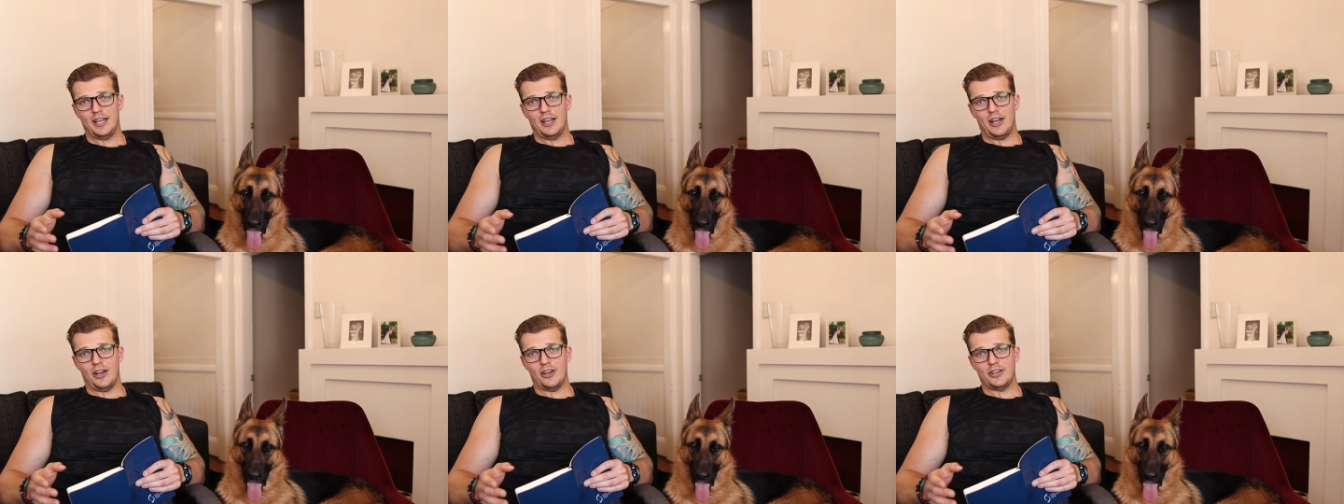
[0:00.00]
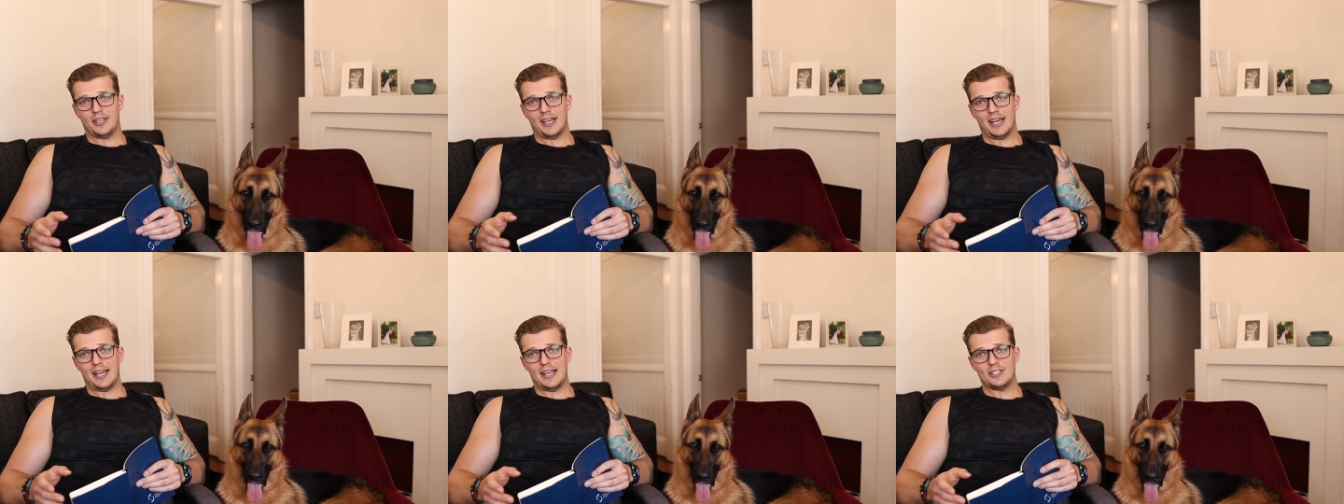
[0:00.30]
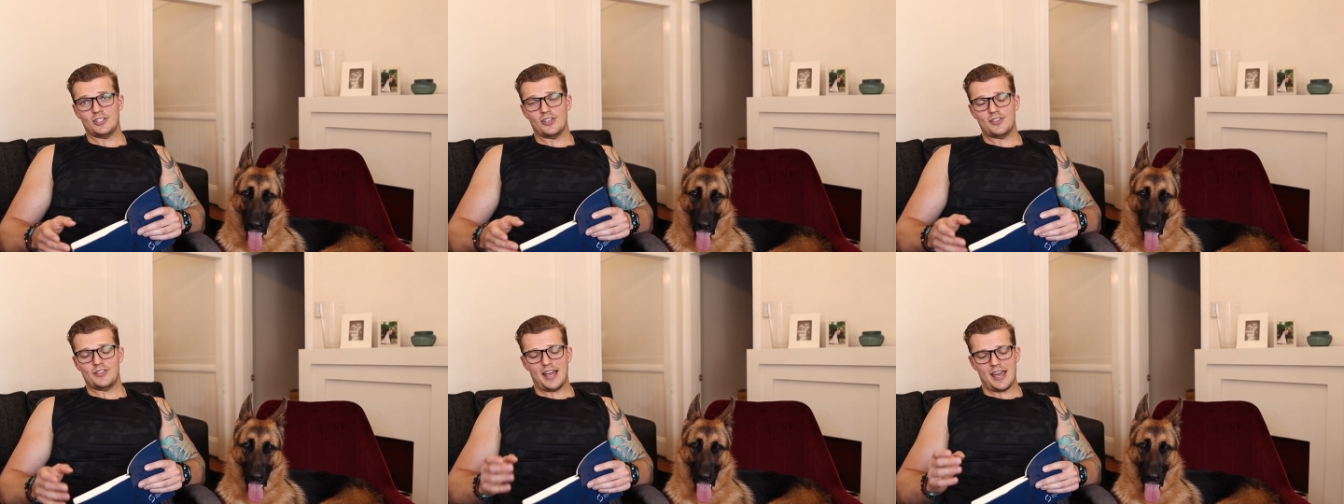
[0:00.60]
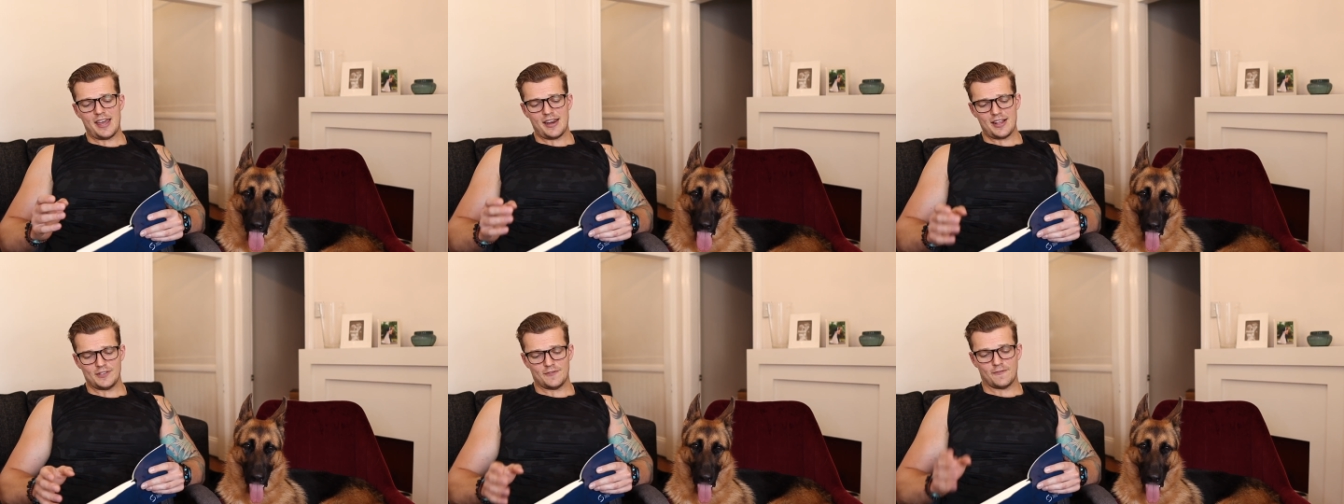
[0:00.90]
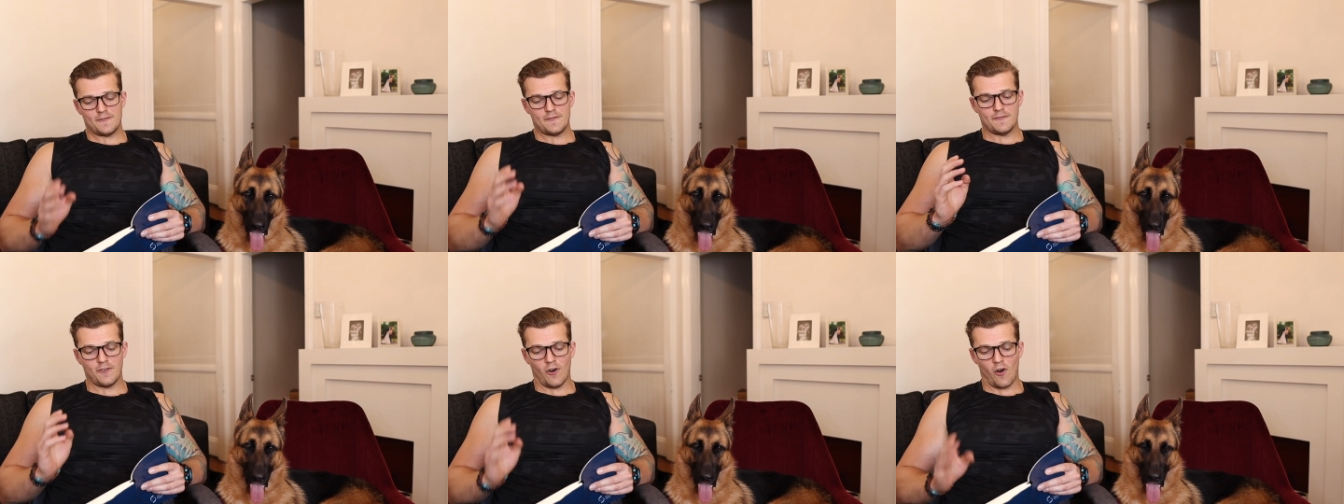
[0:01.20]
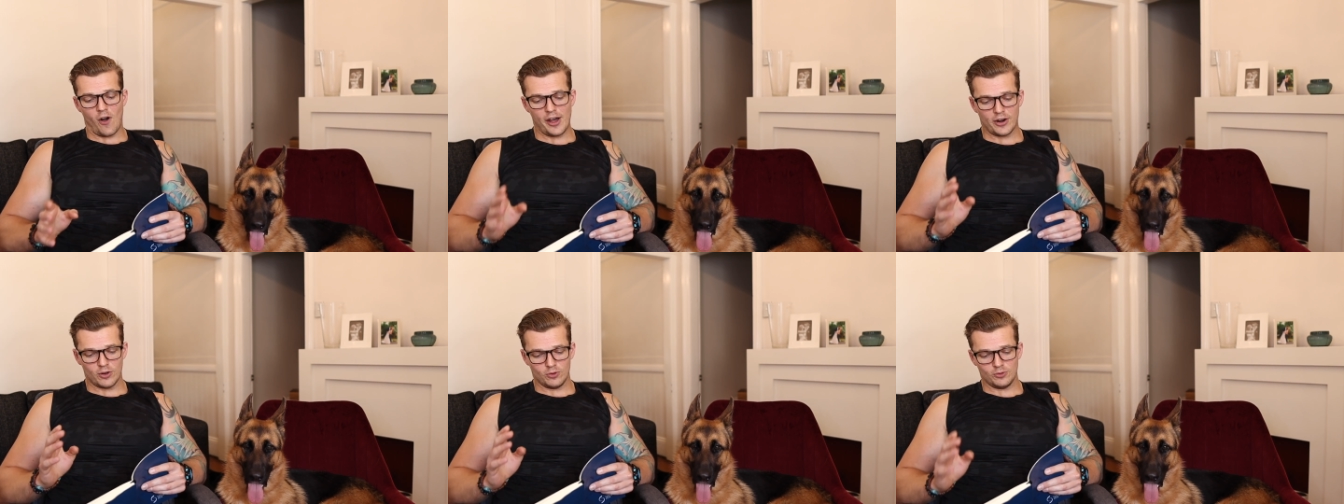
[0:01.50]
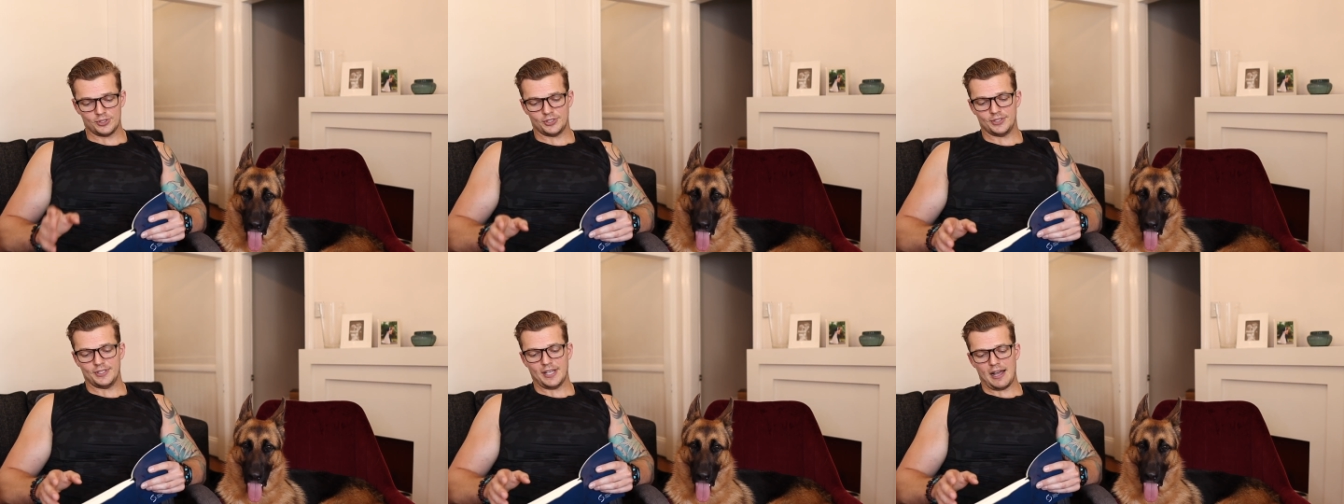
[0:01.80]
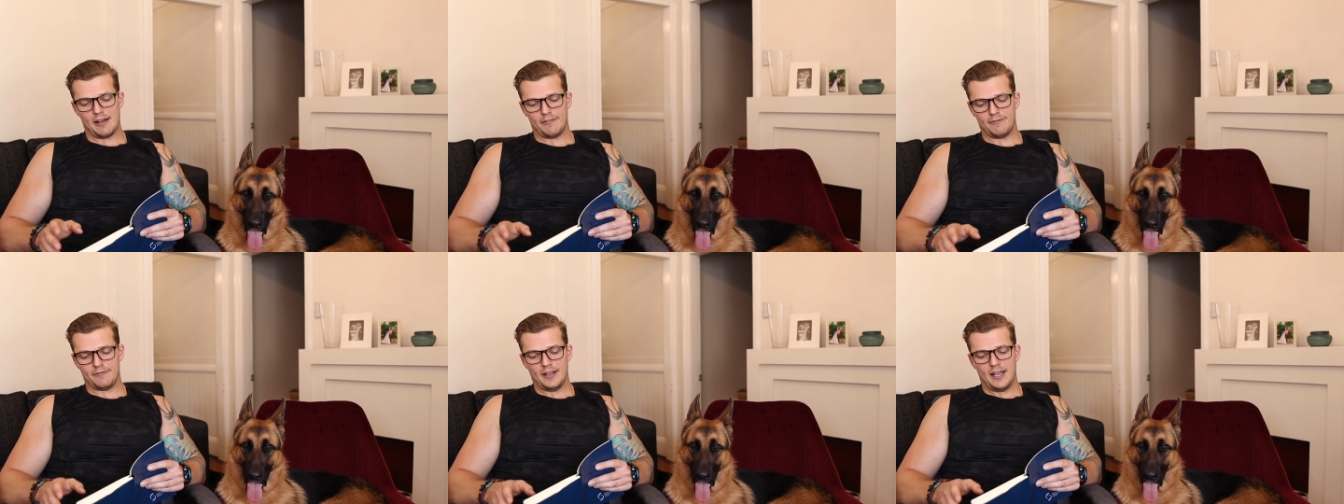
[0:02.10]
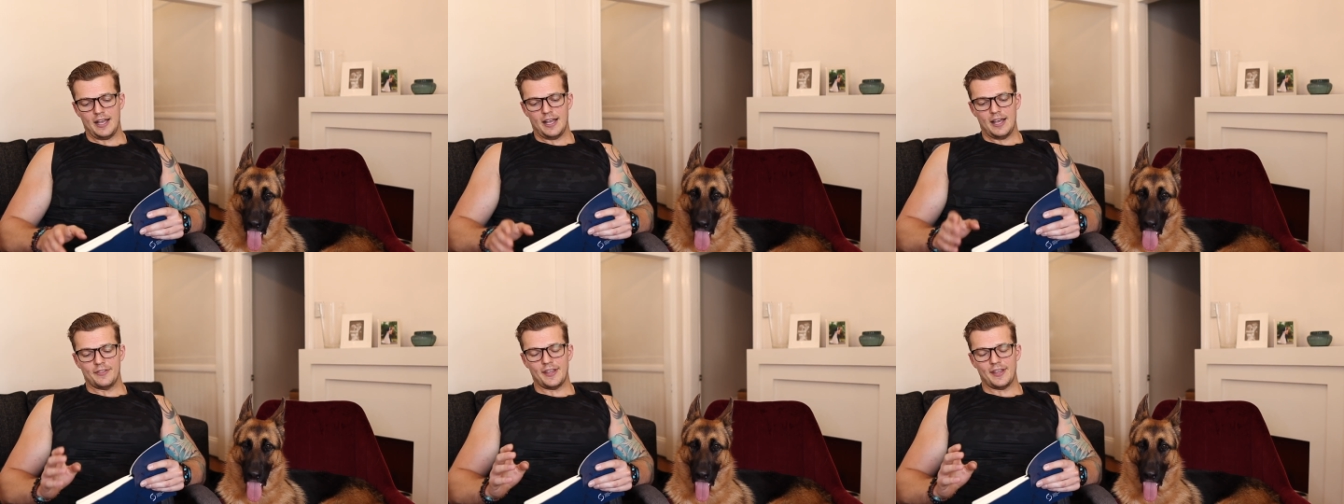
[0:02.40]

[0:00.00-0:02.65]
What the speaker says: Okay, so that is vital stuff.